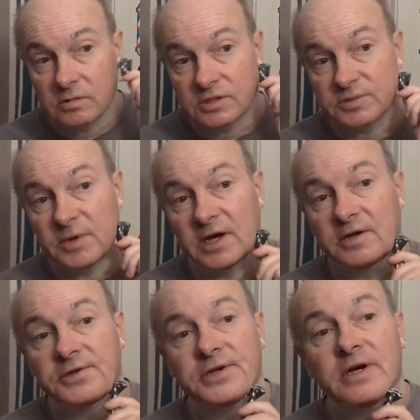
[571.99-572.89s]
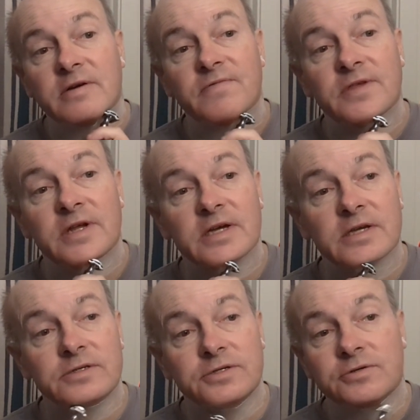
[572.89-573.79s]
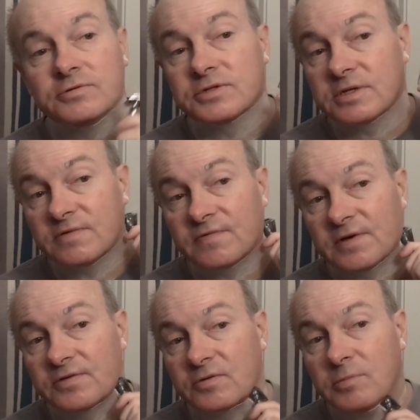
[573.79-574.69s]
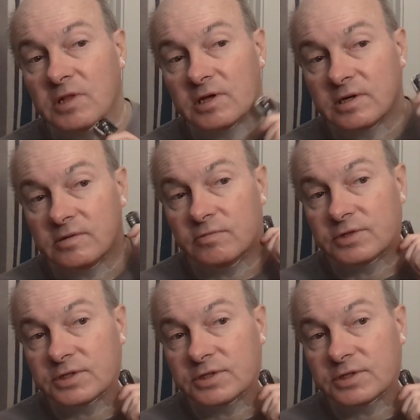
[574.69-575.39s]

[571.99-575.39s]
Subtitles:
It's mild enough that I can use a feather blade,